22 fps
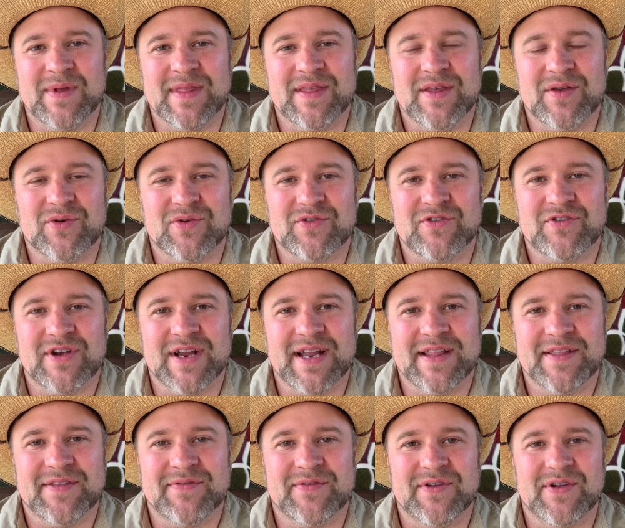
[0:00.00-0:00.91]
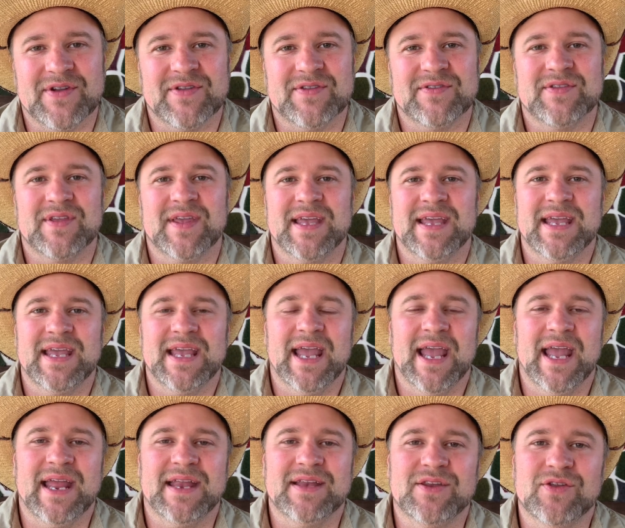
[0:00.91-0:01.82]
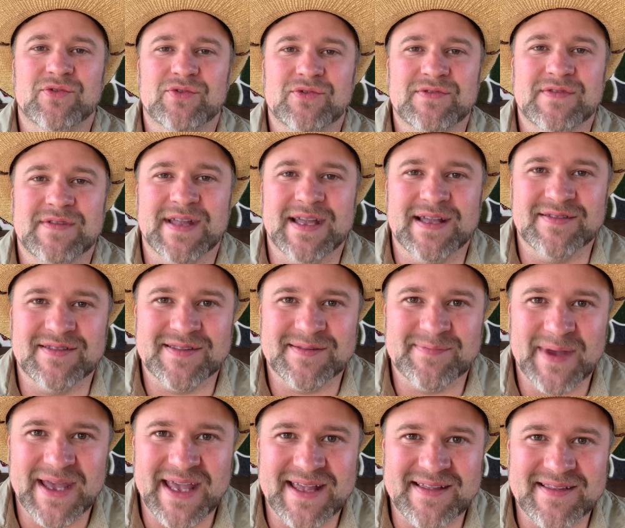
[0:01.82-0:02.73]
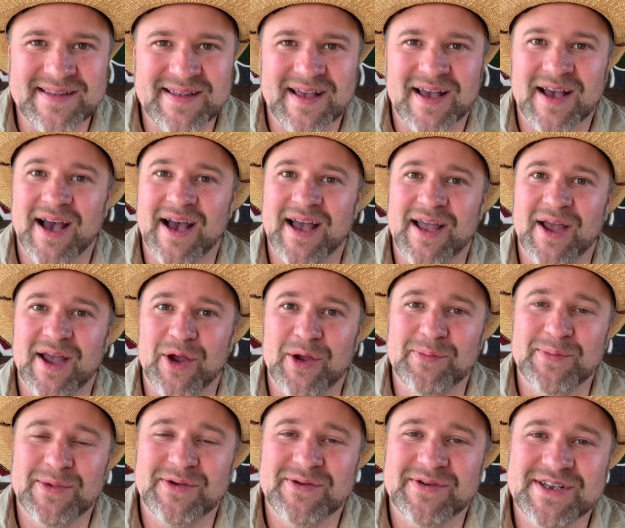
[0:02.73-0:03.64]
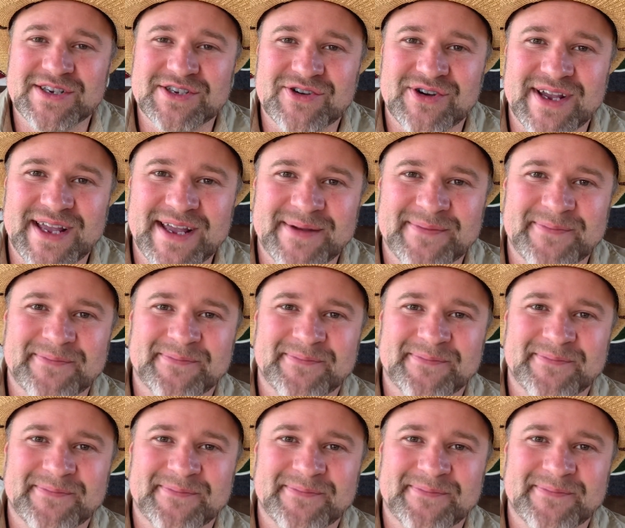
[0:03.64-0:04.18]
with your transfers and your stingless bees. I hope you enjoy.